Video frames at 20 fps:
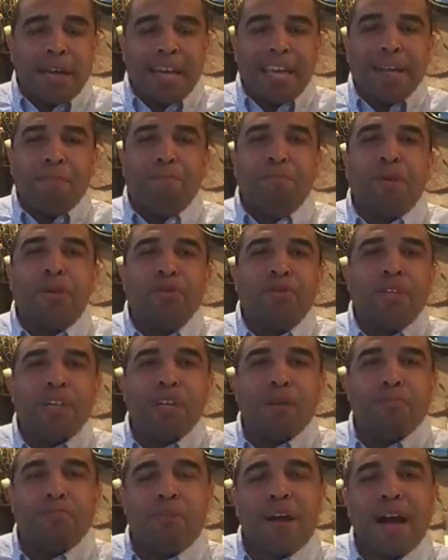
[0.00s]
In building
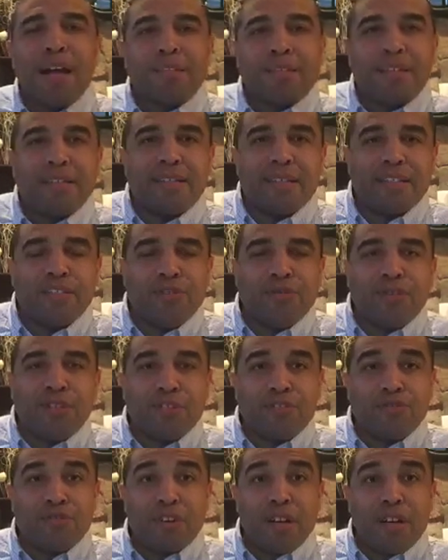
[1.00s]
a process that you can
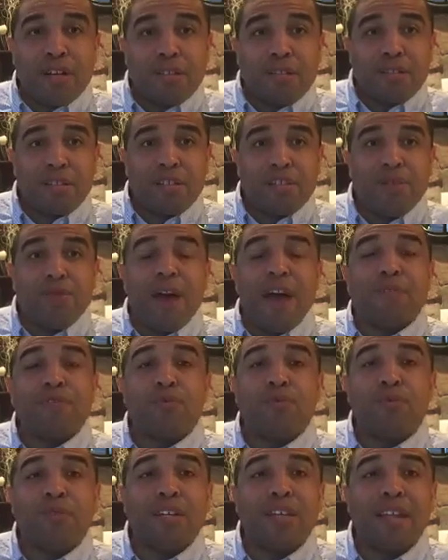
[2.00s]
trust, you have to
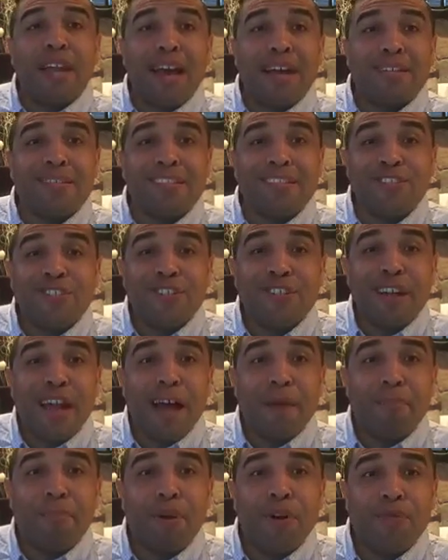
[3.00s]
realize that you're
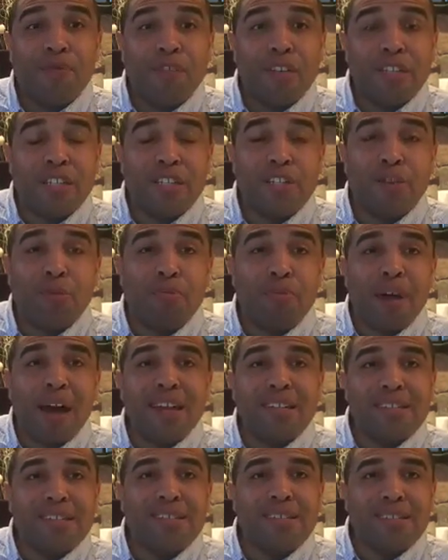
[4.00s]
not perfect, and your
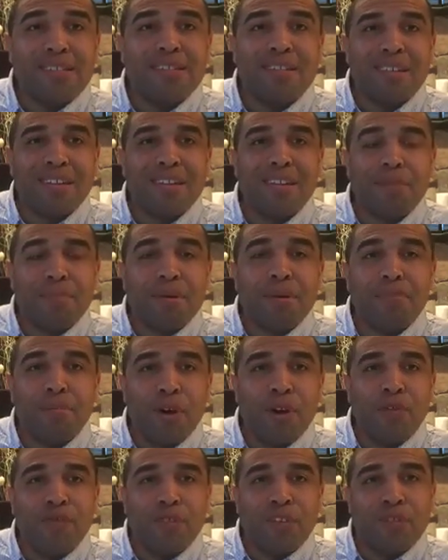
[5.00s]
process isn't going to be
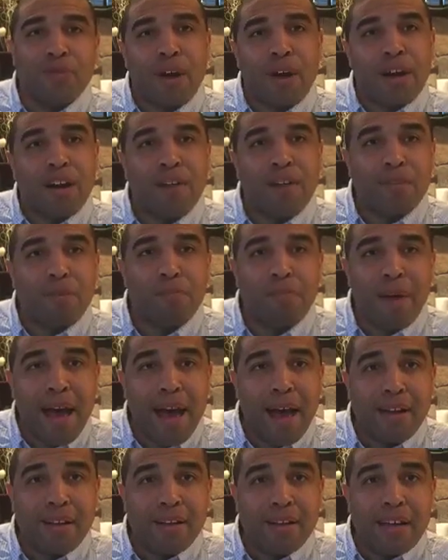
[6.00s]
perfect right off the
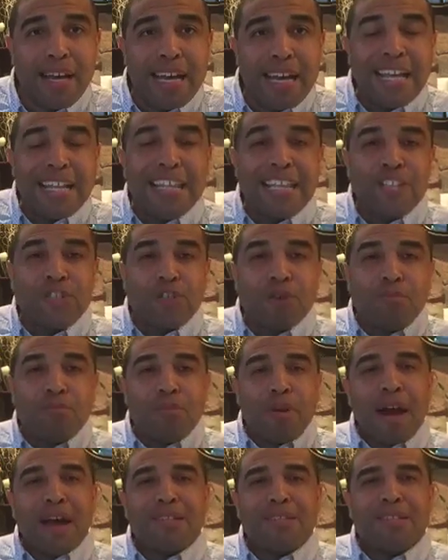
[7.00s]
bat. That your
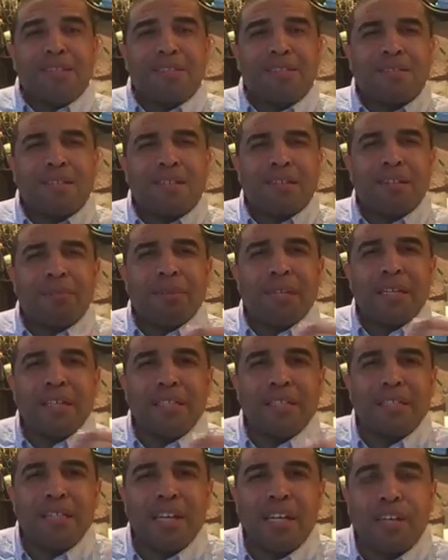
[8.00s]
process is going to be
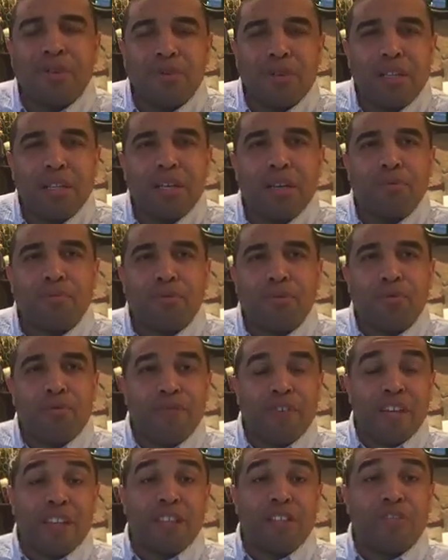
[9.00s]
continually
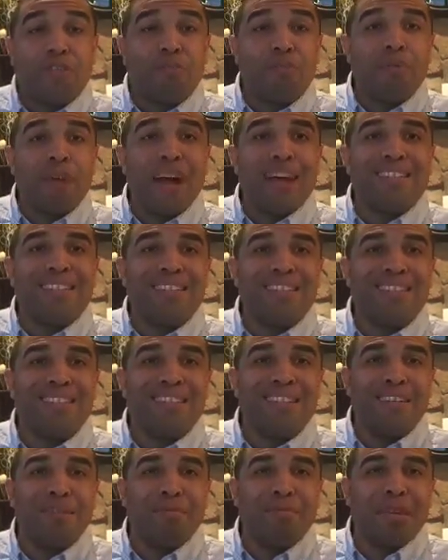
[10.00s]
improving, and that your process is
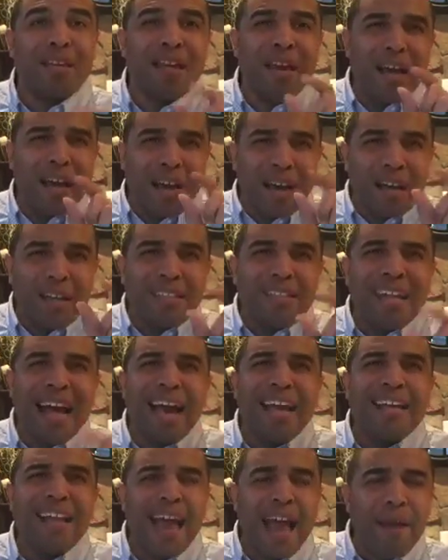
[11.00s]
going to be
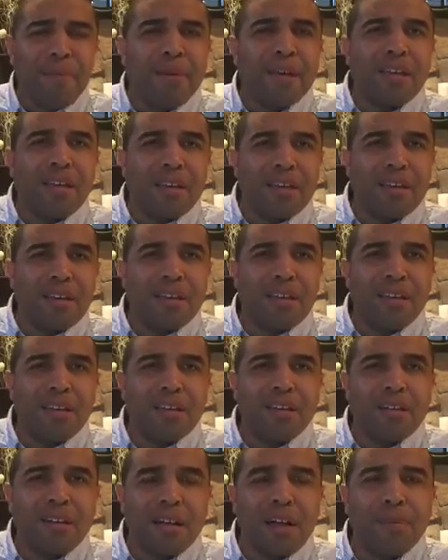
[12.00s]
dynamic
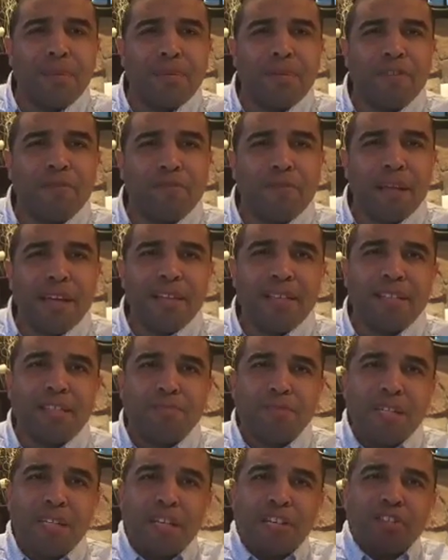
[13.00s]
in a couple of places,
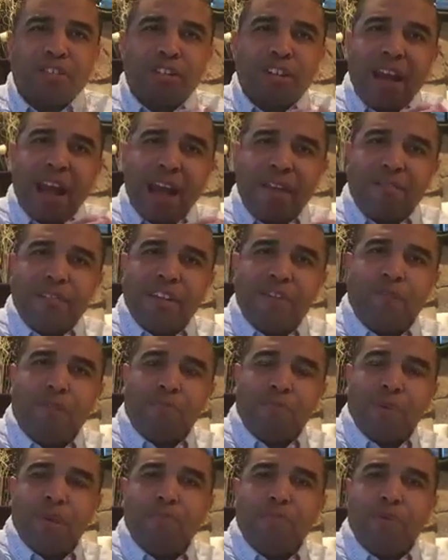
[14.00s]
because you're going to have
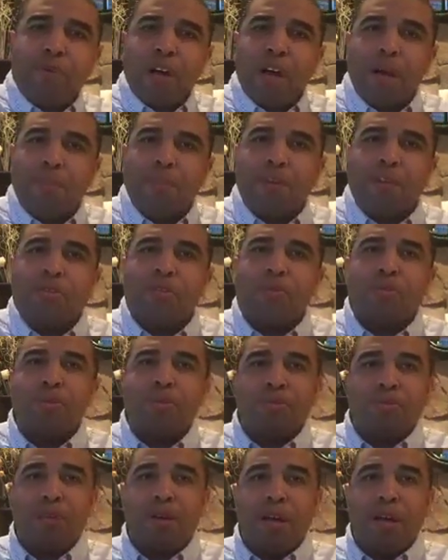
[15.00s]
different people coming through.